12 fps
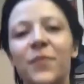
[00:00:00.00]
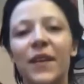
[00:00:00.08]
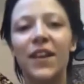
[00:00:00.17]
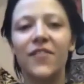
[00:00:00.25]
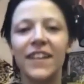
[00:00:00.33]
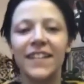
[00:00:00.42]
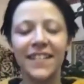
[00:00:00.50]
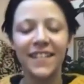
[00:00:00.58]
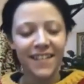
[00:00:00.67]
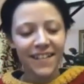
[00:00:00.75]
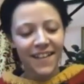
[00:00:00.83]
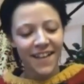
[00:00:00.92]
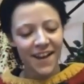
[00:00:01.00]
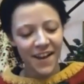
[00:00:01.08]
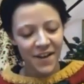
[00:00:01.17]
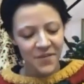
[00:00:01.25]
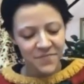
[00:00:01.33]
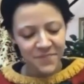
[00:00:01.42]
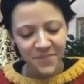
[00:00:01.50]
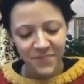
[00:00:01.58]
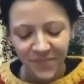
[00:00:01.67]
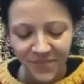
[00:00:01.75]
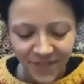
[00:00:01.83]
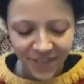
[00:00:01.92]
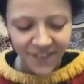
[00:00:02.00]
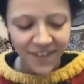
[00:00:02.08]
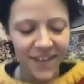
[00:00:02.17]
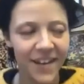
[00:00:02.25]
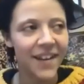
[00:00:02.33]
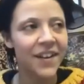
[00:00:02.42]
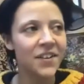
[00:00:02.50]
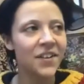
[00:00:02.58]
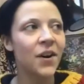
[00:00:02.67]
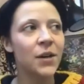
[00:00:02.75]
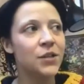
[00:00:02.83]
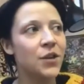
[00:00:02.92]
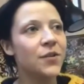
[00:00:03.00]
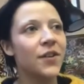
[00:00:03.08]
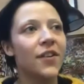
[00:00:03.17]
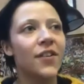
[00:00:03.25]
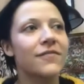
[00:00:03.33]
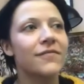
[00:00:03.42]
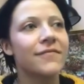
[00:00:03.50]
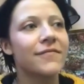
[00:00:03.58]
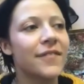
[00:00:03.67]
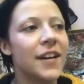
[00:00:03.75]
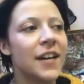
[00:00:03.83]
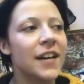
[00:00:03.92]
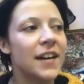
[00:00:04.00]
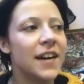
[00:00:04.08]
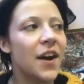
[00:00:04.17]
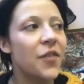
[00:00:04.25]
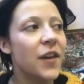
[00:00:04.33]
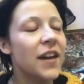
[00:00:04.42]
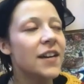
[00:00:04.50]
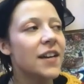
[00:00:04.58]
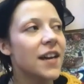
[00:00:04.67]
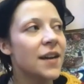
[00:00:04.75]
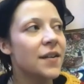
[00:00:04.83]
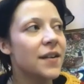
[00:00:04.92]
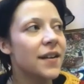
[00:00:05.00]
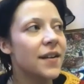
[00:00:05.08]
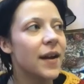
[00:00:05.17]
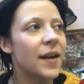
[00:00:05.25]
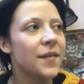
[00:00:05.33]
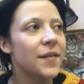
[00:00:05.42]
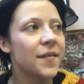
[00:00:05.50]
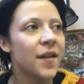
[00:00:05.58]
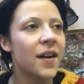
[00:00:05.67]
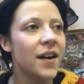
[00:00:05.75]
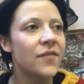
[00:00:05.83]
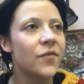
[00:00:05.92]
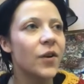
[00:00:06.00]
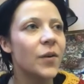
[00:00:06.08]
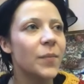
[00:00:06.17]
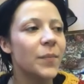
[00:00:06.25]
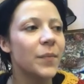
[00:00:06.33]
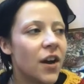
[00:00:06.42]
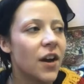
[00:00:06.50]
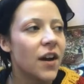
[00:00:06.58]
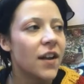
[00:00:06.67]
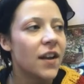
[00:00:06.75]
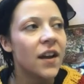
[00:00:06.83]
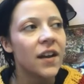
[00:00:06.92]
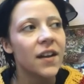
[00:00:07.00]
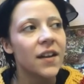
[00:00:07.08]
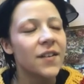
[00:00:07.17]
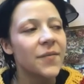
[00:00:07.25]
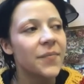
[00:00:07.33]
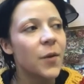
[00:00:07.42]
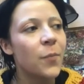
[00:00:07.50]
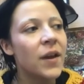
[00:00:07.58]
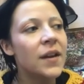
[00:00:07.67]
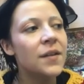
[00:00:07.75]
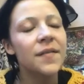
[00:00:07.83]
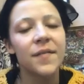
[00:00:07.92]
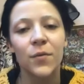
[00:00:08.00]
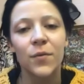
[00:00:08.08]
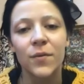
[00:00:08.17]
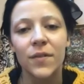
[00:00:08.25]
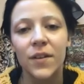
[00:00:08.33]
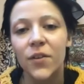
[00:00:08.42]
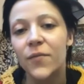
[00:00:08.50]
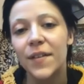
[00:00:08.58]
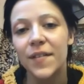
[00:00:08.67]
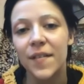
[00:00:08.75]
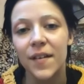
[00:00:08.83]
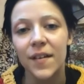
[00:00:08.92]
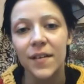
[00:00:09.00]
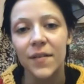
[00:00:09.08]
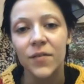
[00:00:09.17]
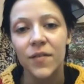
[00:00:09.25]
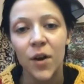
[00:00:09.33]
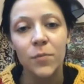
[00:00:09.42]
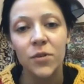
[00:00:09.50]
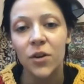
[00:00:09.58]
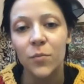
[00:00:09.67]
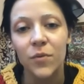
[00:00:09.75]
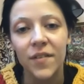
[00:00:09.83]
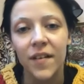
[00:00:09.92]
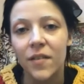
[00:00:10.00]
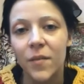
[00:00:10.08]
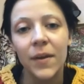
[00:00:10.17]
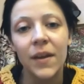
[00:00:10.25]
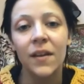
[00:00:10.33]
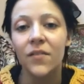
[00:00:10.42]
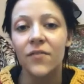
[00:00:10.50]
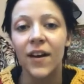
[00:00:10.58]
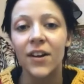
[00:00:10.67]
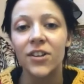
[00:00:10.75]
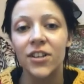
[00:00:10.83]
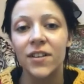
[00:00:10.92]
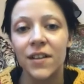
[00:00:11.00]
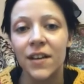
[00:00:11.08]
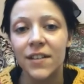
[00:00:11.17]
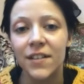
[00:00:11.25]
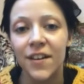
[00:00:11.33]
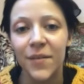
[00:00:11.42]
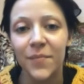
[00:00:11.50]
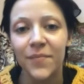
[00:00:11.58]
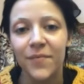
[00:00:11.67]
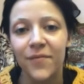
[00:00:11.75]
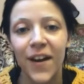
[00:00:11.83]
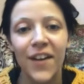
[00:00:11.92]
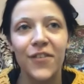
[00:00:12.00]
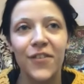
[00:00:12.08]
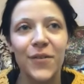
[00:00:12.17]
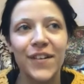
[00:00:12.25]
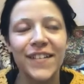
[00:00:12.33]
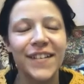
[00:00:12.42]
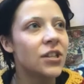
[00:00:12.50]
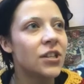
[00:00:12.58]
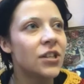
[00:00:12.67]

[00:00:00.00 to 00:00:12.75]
we love it. I don't know. I think it started from like being in school, and obviously Topshop was like the peak of fashion at that time for everyone.